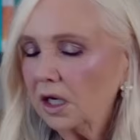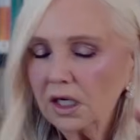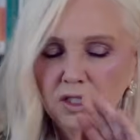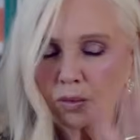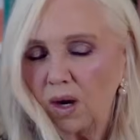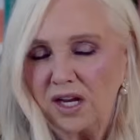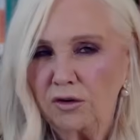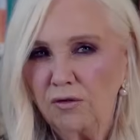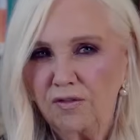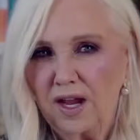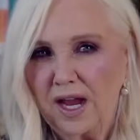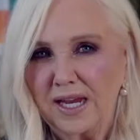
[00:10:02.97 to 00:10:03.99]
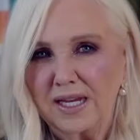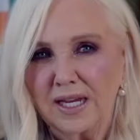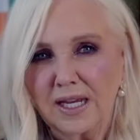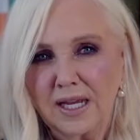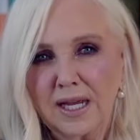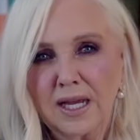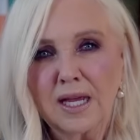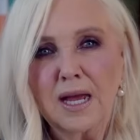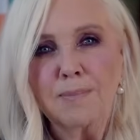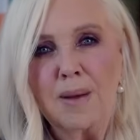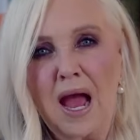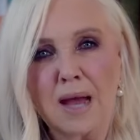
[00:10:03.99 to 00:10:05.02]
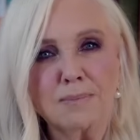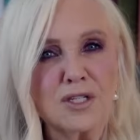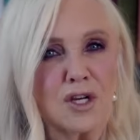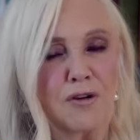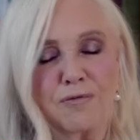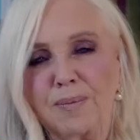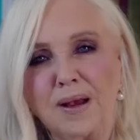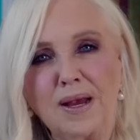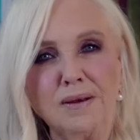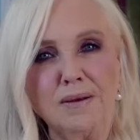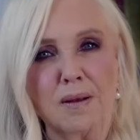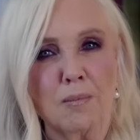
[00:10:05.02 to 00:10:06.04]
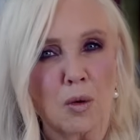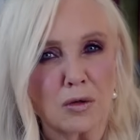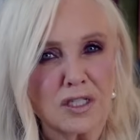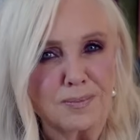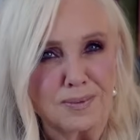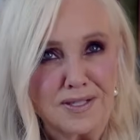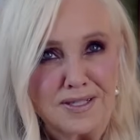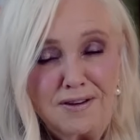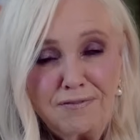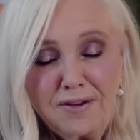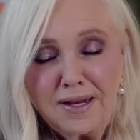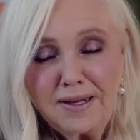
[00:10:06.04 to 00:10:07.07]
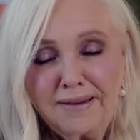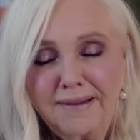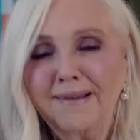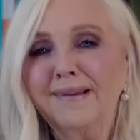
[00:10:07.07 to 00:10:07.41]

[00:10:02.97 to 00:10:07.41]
it's way too vague. Perhaps you've been more specific,